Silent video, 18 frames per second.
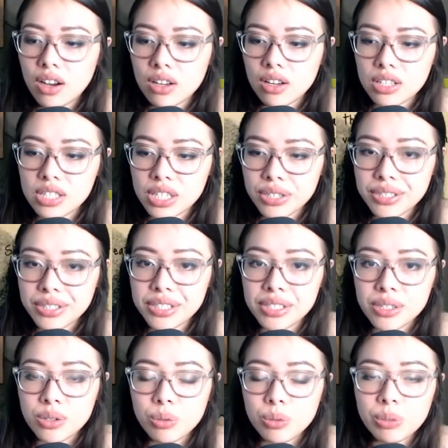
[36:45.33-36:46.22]
a serious
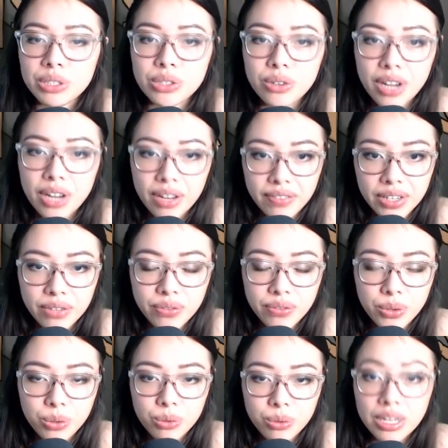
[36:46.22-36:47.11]
note, we don't have any
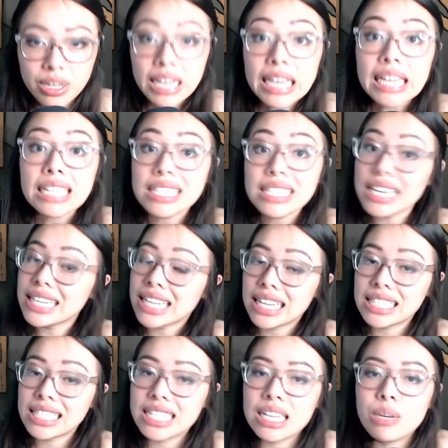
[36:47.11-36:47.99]
food. Day
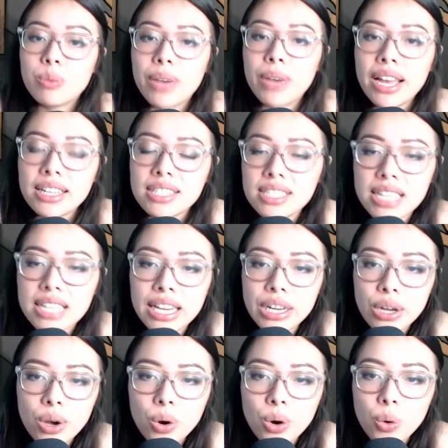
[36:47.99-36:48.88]
19, we had to say
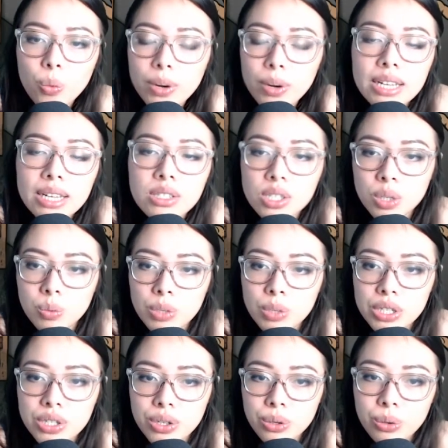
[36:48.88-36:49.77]
no. What else could
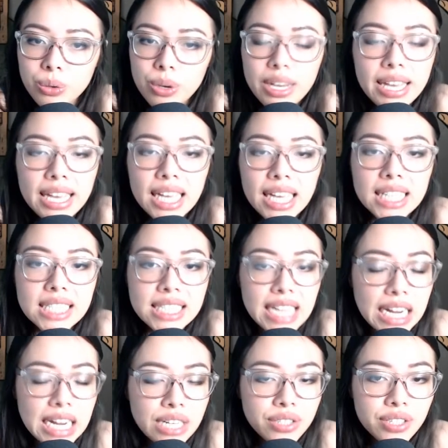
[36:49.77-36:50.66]
we do? It's
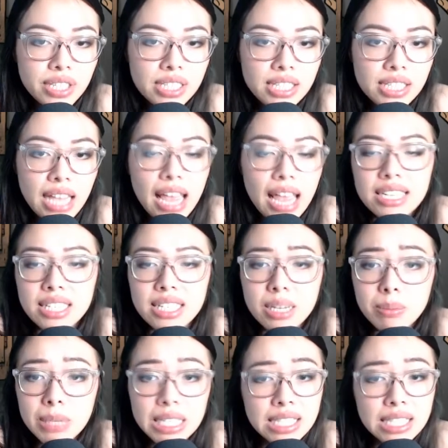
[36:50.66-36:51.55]
dangerous, and
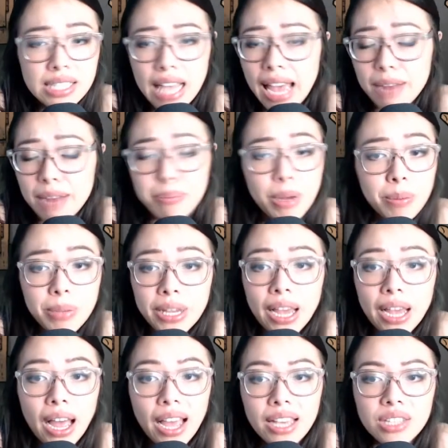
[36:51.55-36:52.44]
Timmy's sad puppy
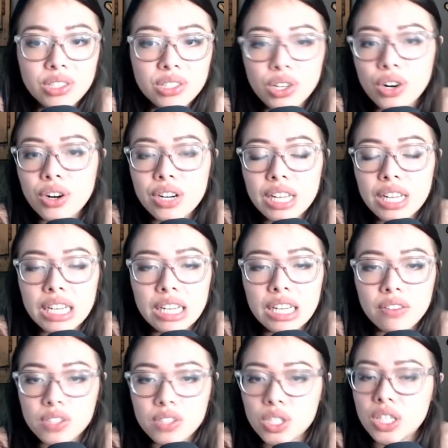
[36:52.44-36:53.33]
eyes aren't
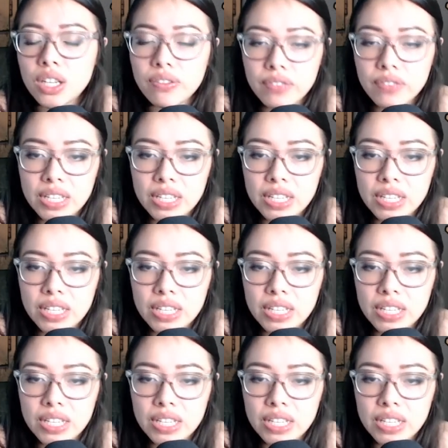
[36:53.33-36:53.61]
enough to convince